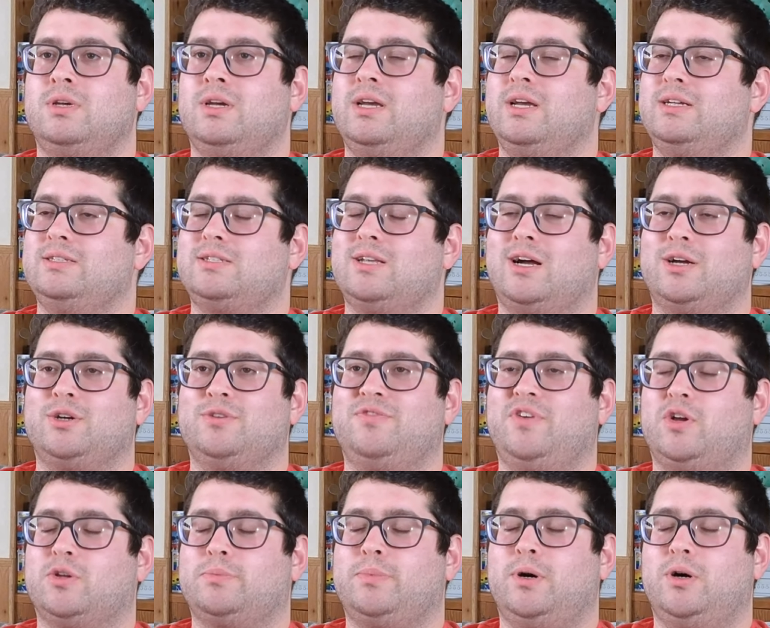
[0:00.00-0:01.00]
It's not your
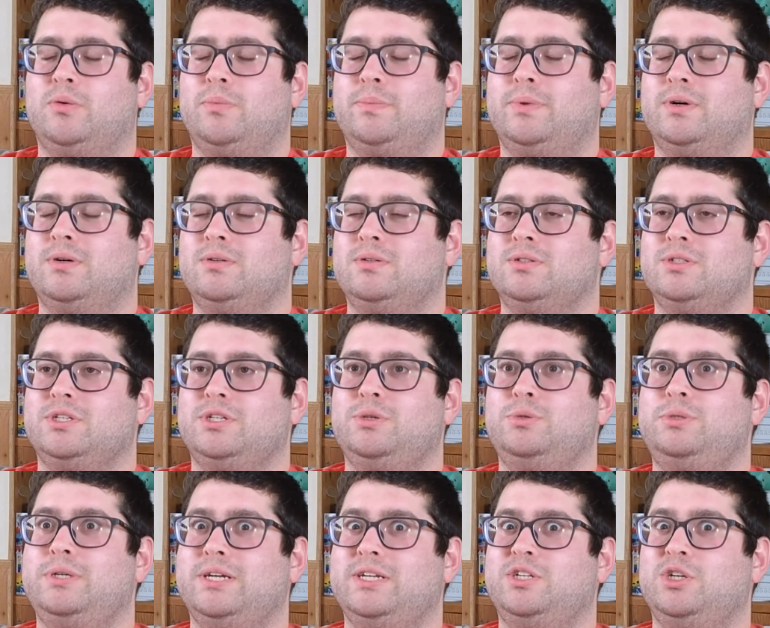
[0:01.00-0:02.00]
fault, Paul. You
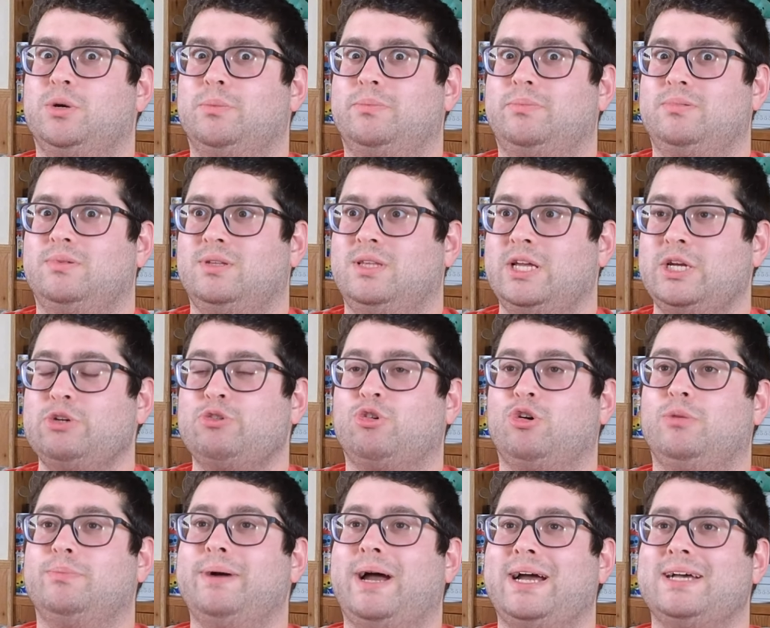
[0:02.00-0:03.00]
did your literal
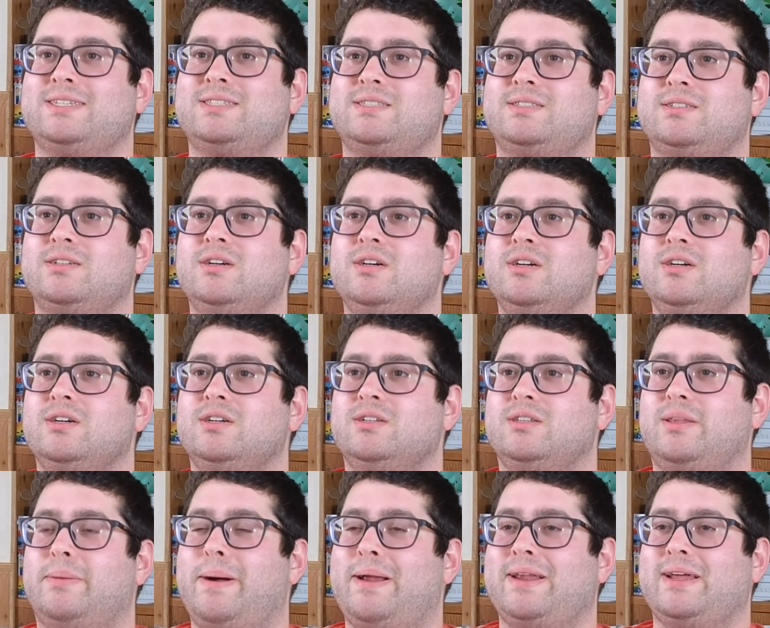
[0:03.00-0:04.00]
best.
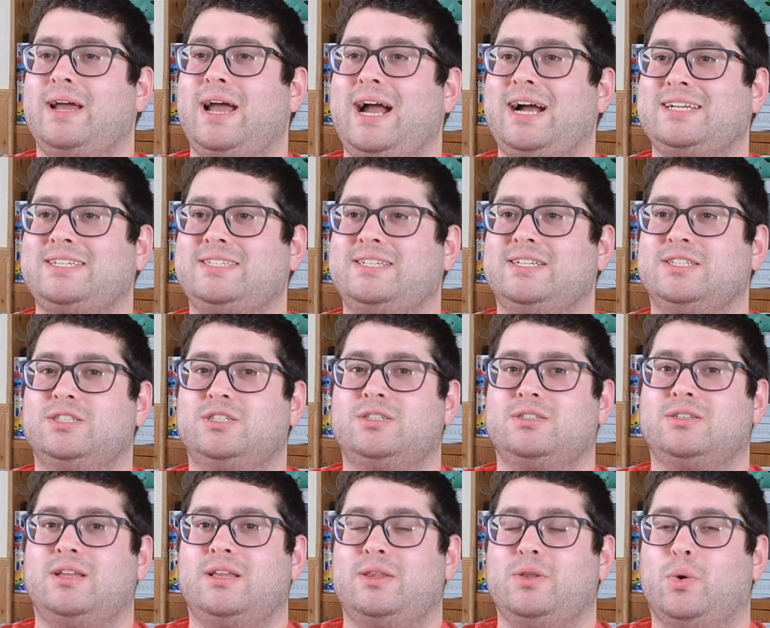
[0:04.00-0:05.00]
The amount of accidents,
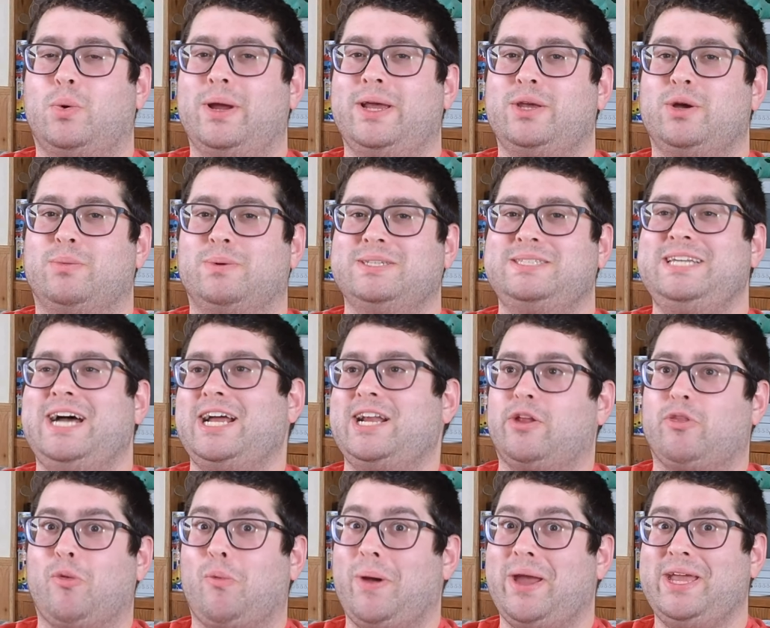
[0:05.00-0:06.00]
the way you almost died on
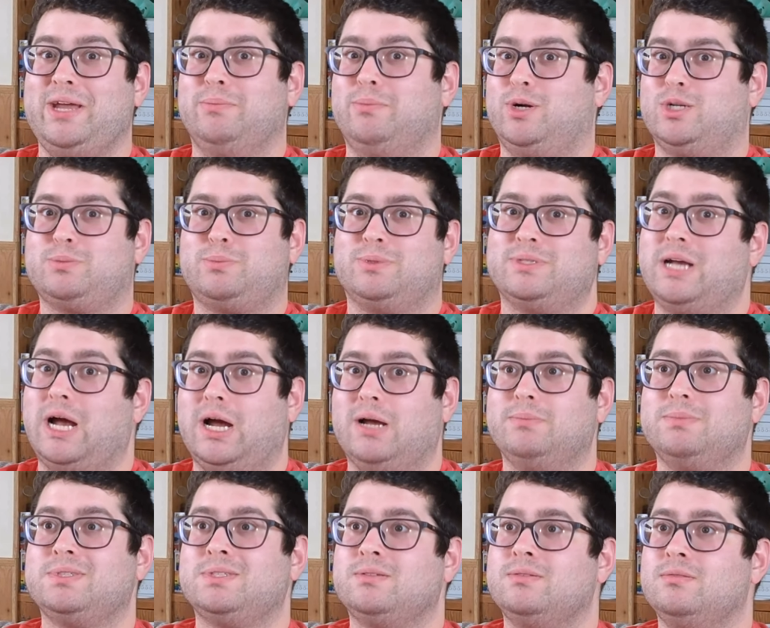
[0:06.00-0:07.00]
the way here multiple times.